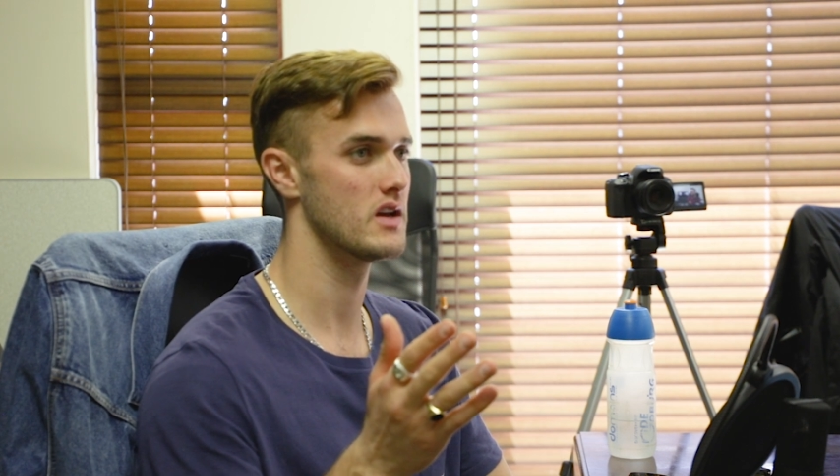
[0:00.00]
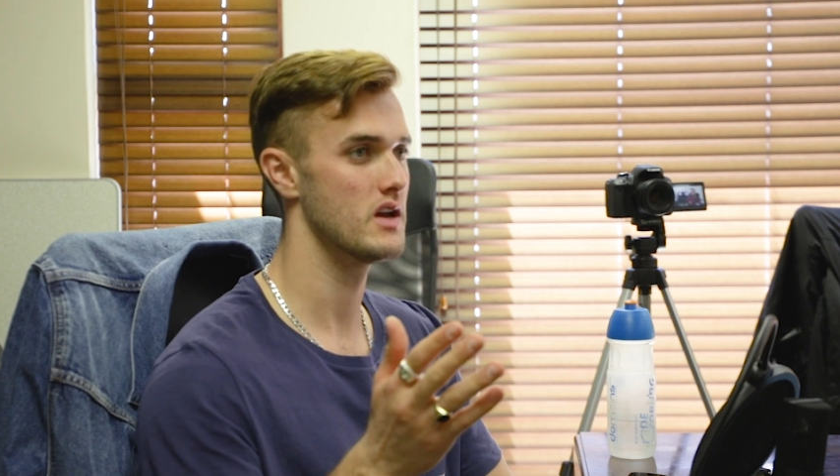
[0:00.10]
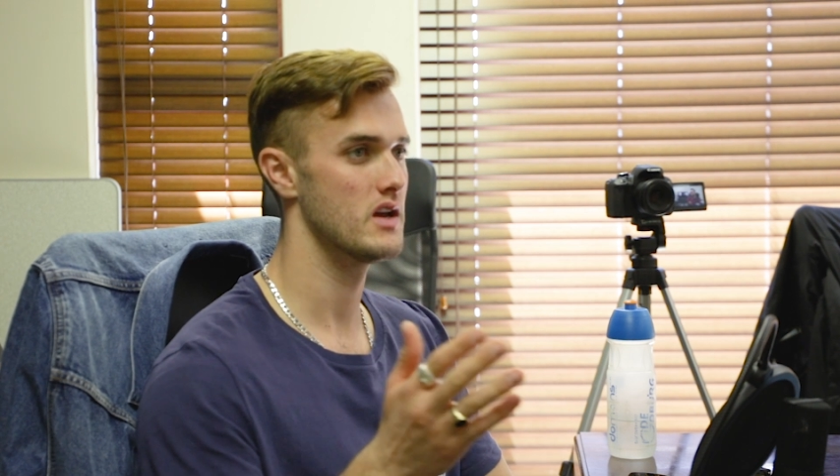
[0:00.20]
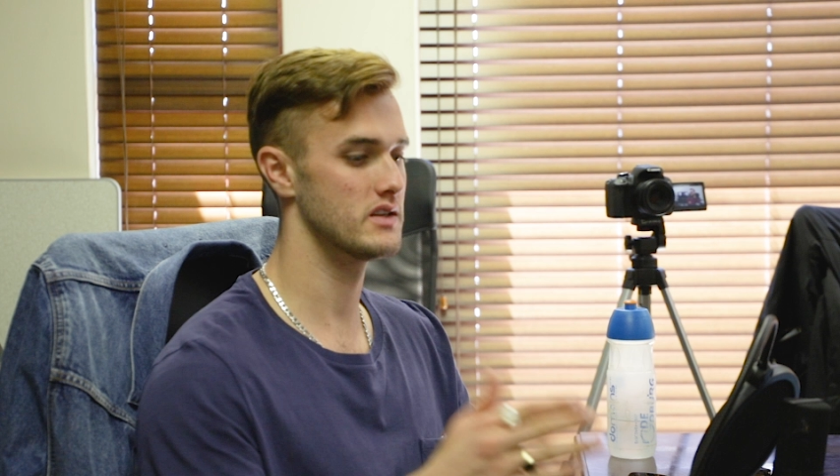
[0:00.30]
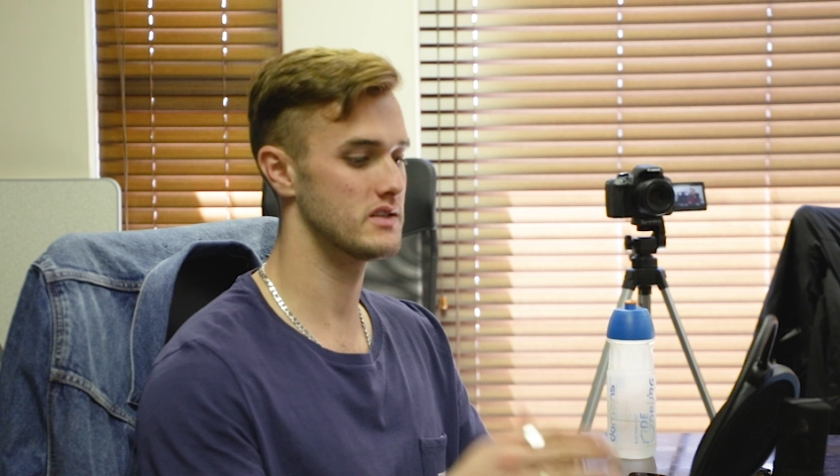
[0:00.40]

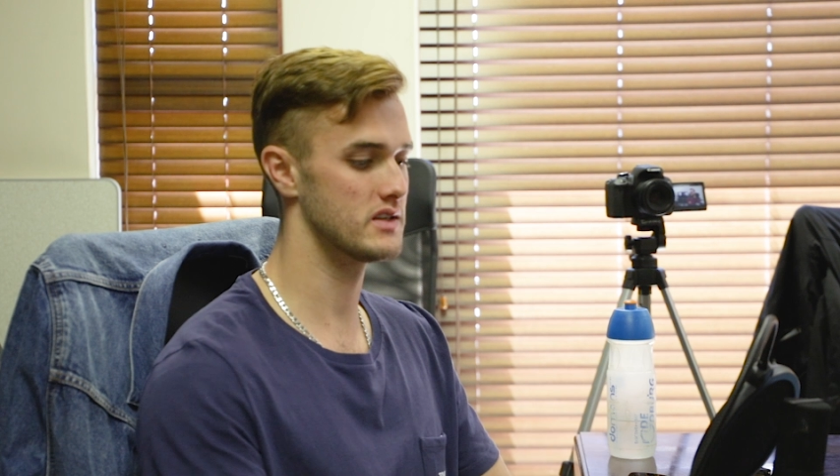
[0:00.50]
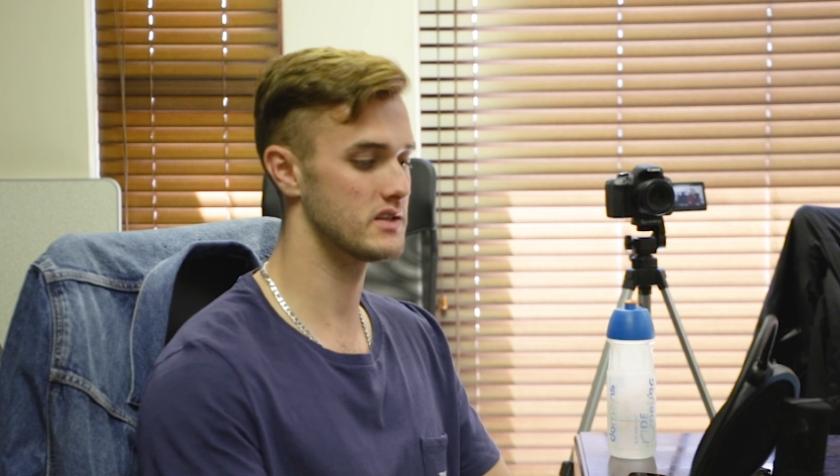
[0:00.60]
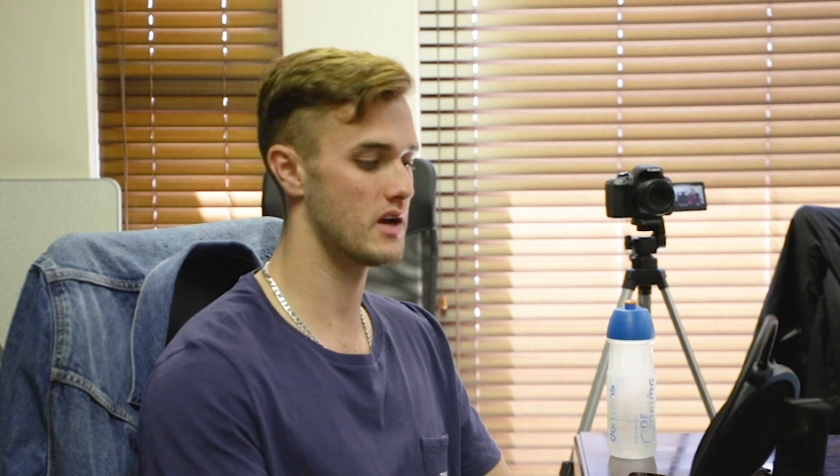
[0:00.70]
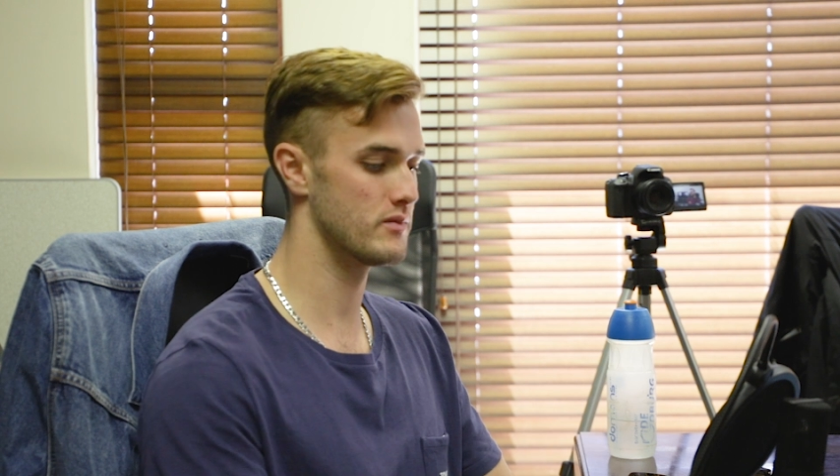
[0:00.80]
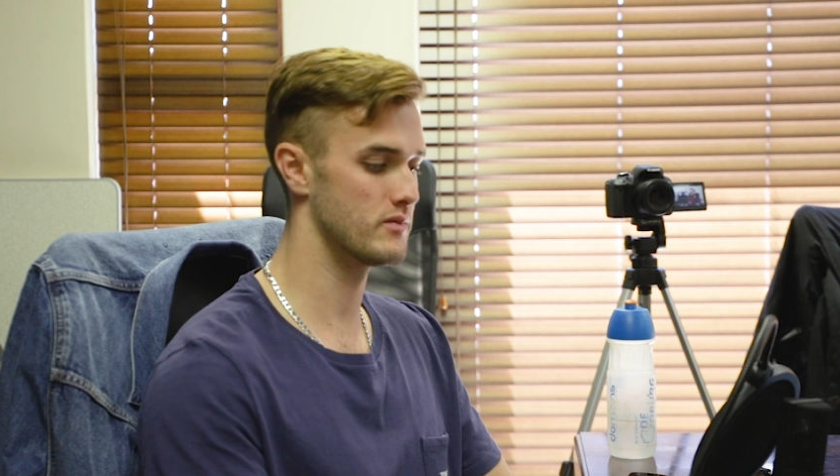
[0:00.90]
Yeah. Is there
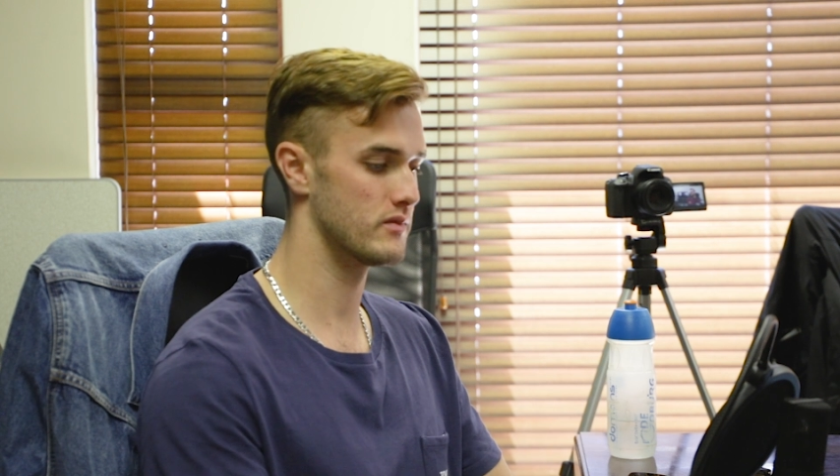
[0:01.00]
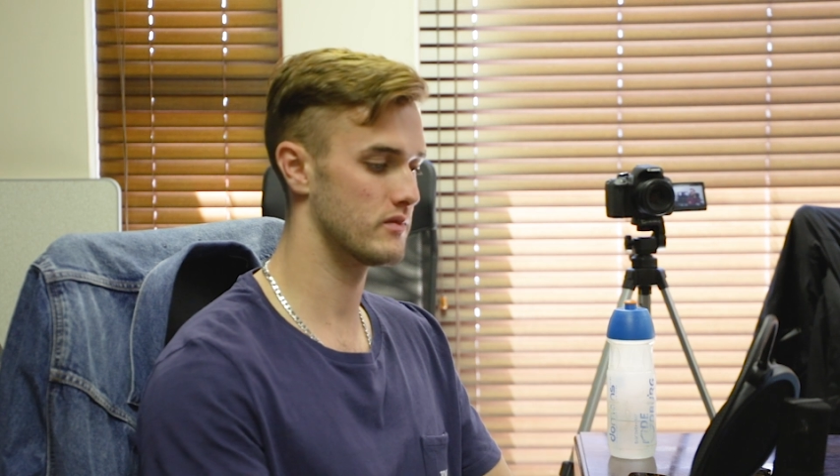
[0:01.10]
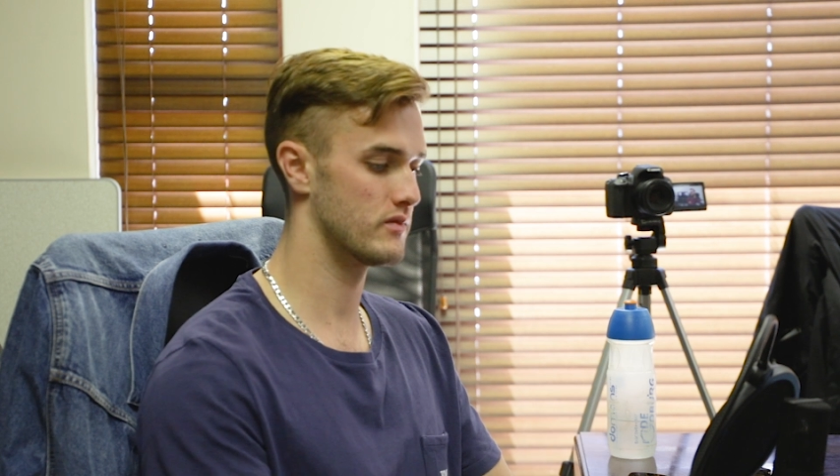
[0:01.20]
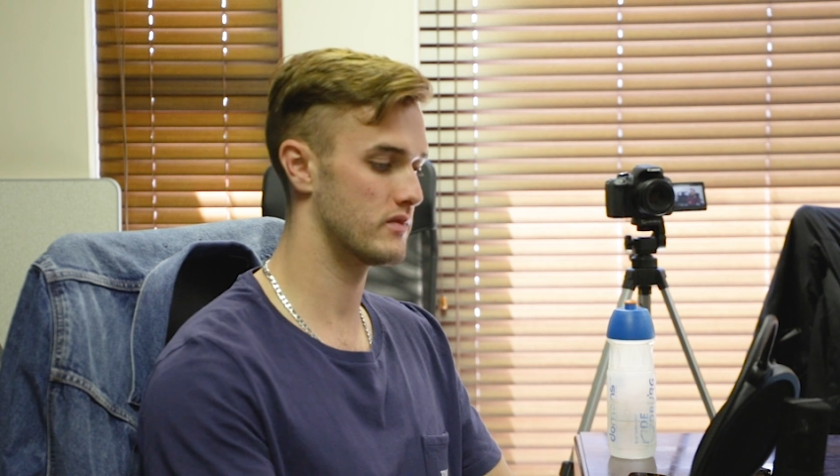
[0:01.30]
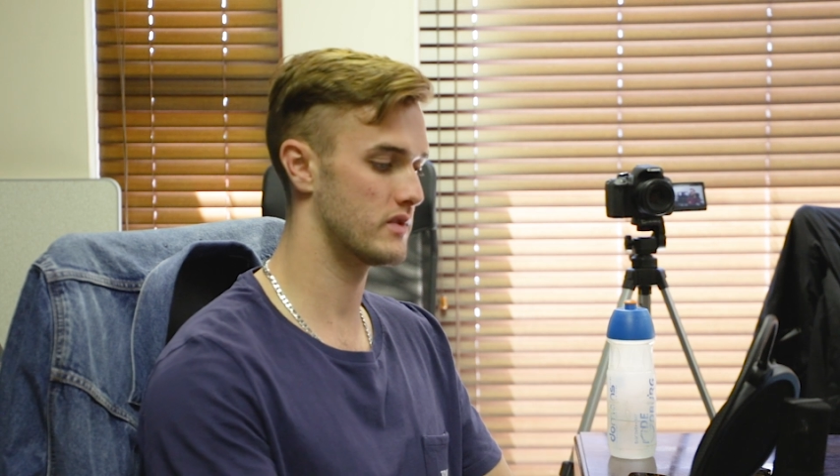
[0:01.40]
some
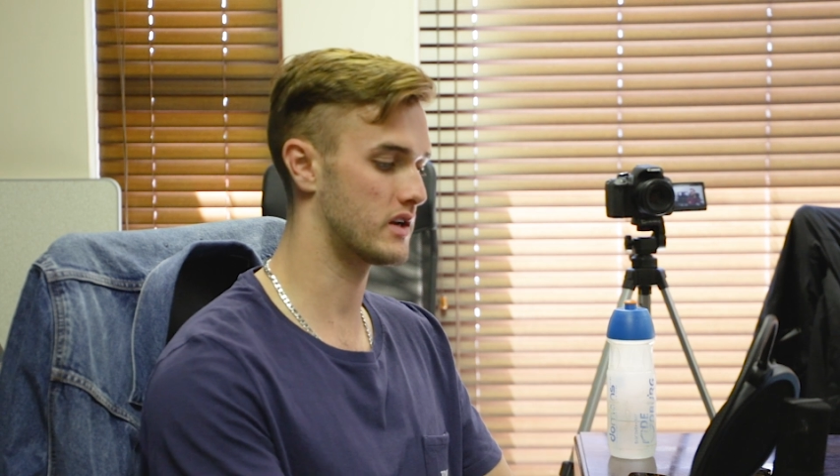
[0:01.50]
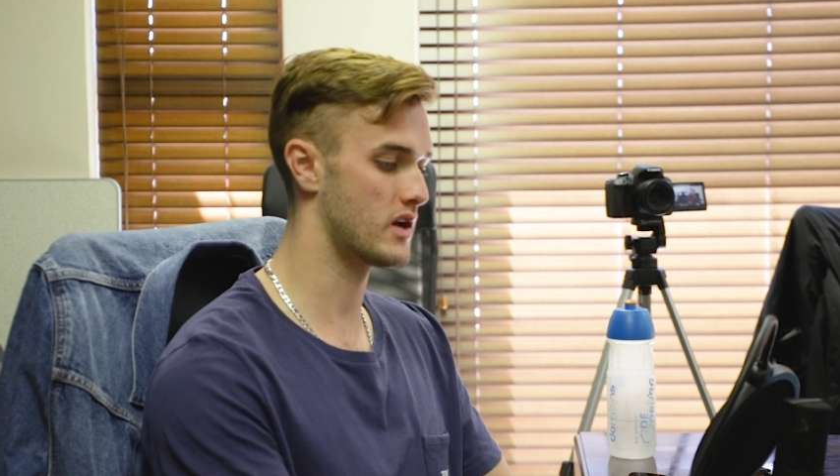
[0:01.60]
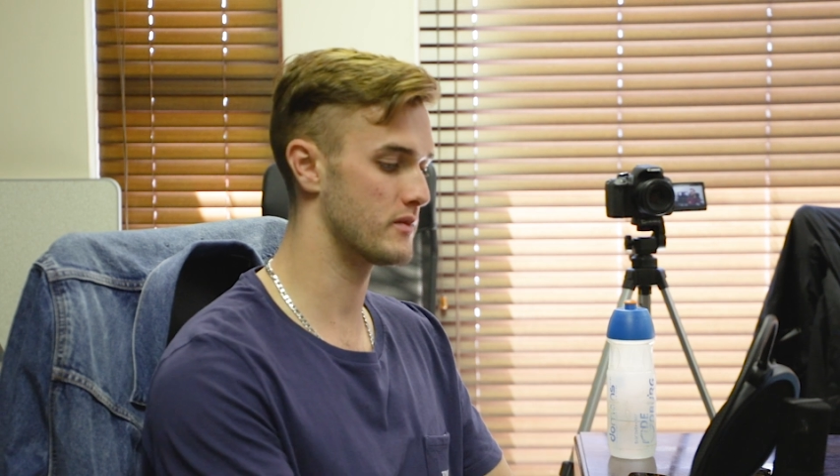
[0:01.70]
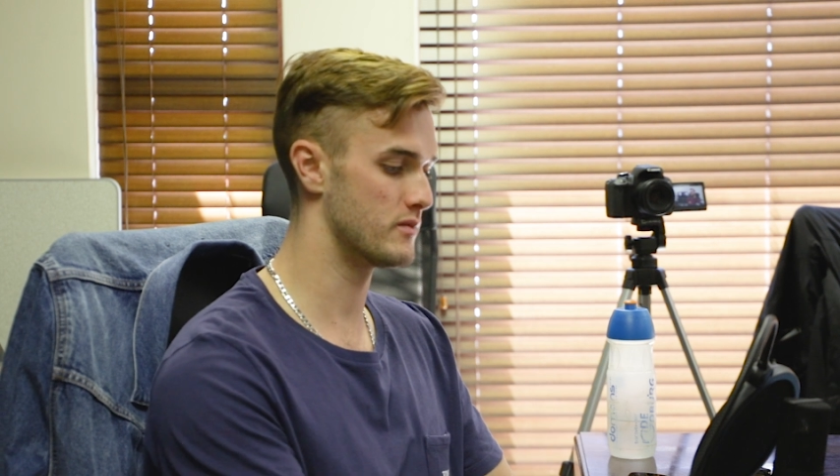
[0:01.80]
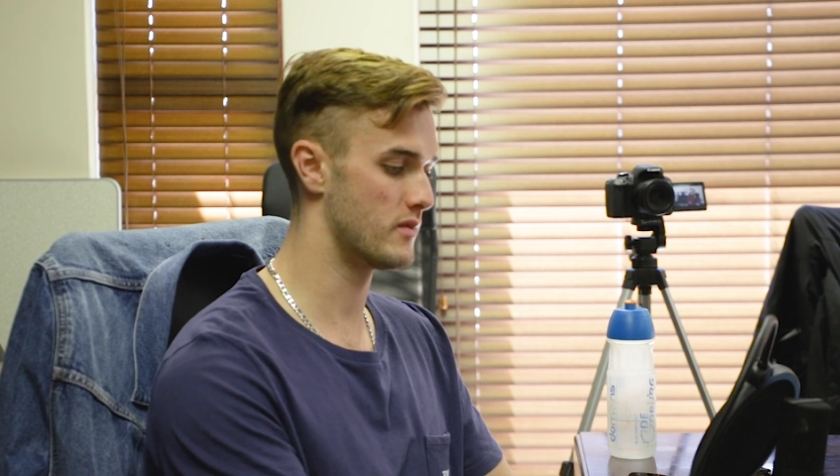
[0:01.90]
that
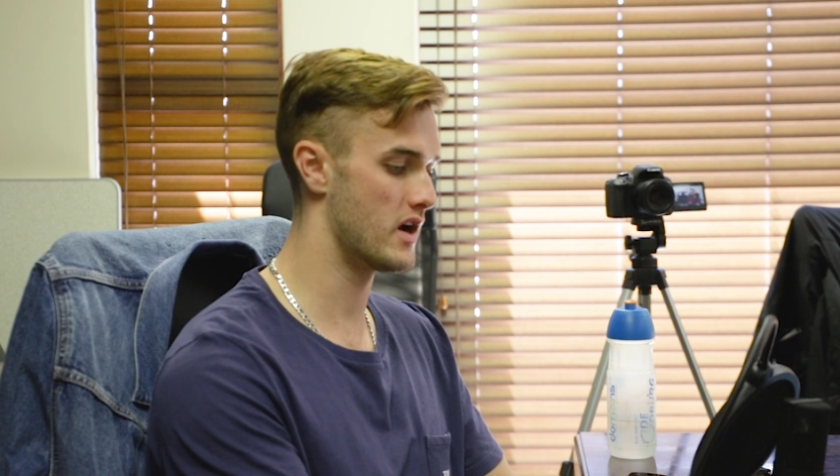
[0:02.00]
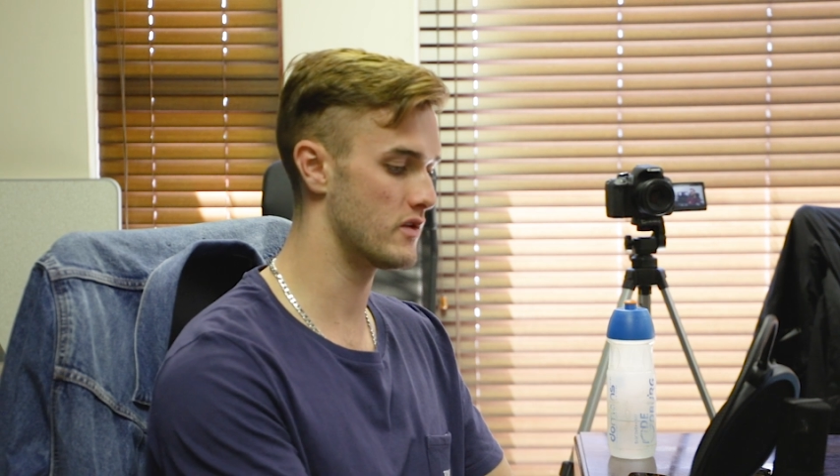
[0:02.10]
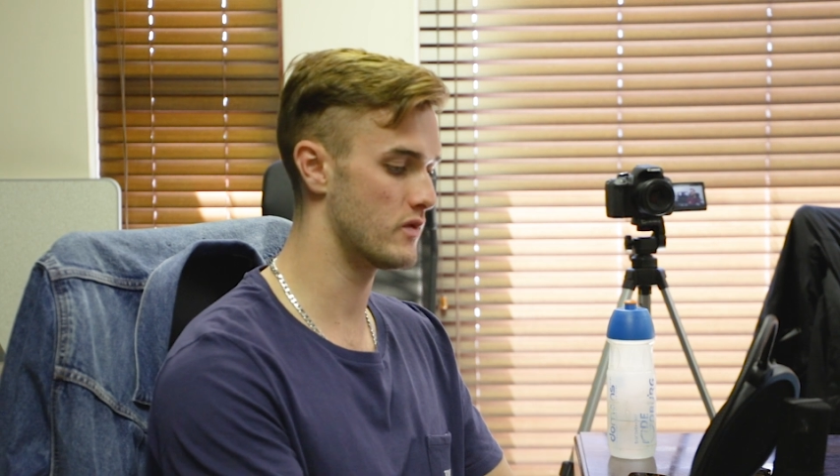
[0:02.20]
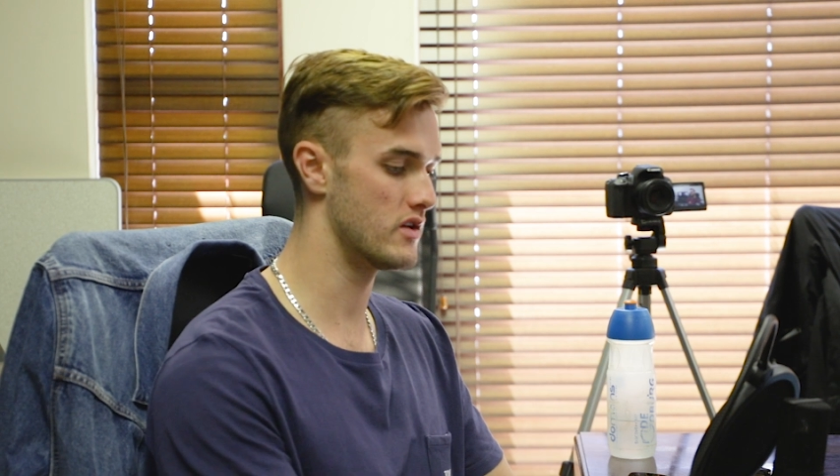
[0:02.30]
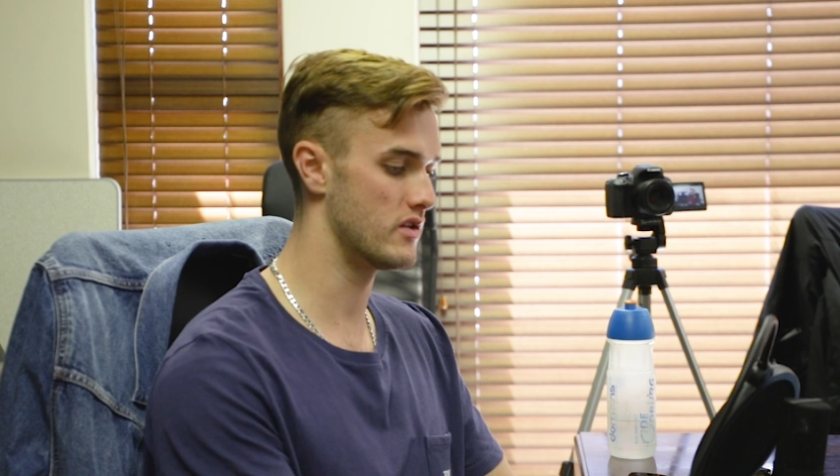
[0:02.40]
come to
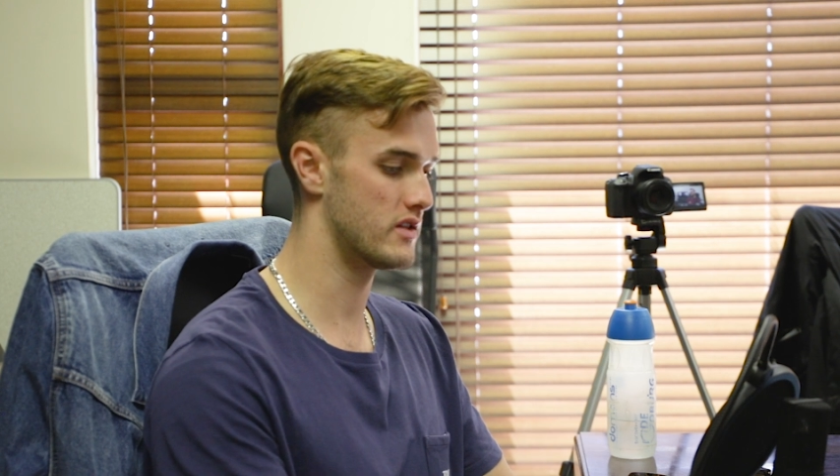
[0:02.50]
mind where you